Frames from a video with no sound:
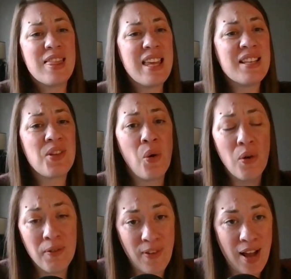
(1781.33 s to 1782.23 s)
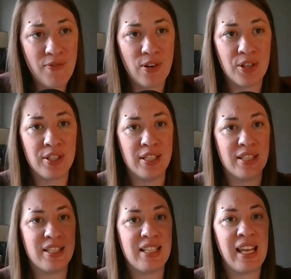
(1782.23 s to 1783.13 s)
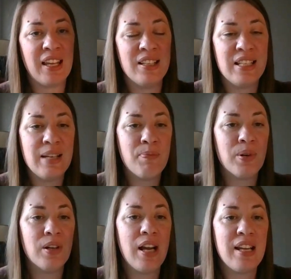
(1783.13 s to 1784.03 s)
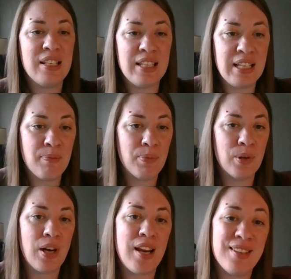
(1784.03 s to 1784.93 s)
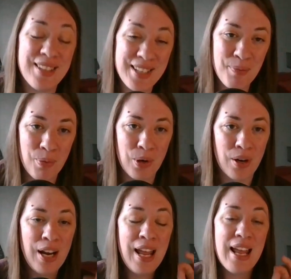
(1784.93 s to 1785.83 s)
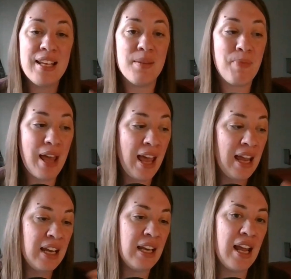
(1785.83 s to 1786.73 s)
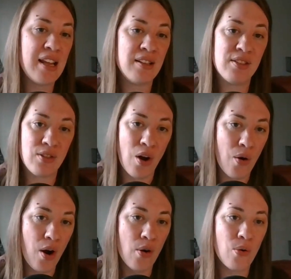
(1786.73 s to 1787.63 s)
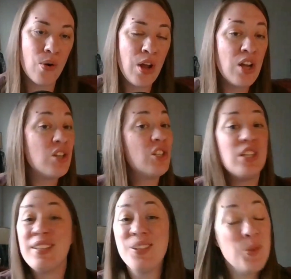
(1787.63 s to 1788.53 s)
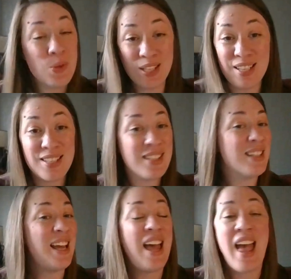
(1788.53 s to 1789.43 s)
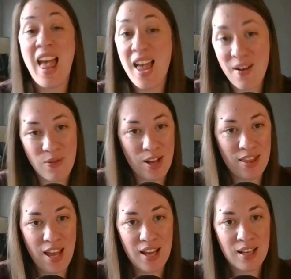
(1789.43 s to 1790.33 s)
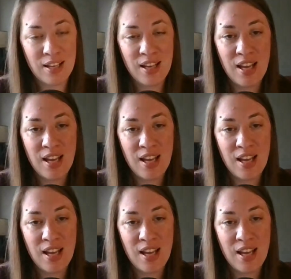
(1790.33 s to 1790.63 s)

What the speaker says: these whole 5 verses sink deeper and deeper and deeper into pain and sorrow. She loses everything.